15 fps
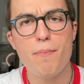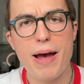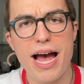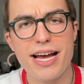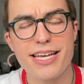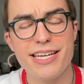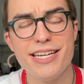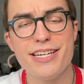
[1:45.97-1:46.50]

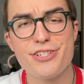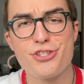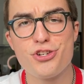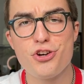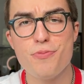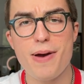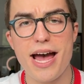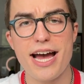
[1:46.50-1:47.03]
baggy is
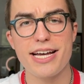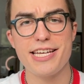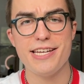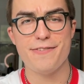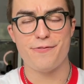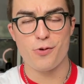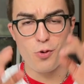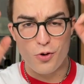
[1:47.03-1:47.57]
too
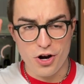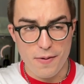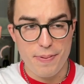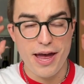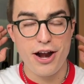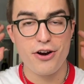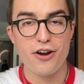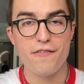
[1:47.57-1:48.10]
baggy for
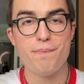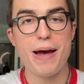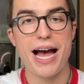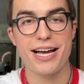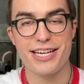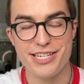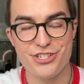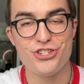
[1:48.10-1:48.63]
a pair of
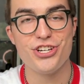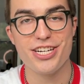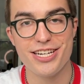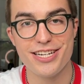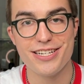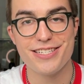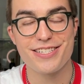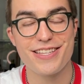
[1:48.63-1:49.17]
baggy
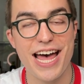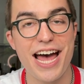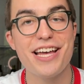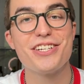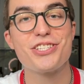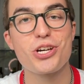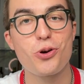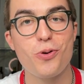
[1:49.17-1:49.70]
jeans?
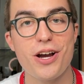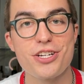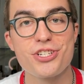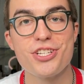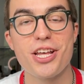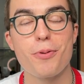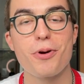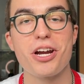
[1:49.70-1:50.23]
That is the
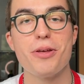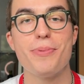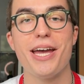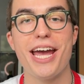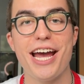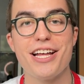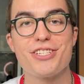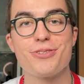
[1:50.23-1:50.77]
question that we're gonna
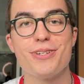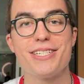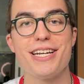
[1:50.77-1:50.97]
be answering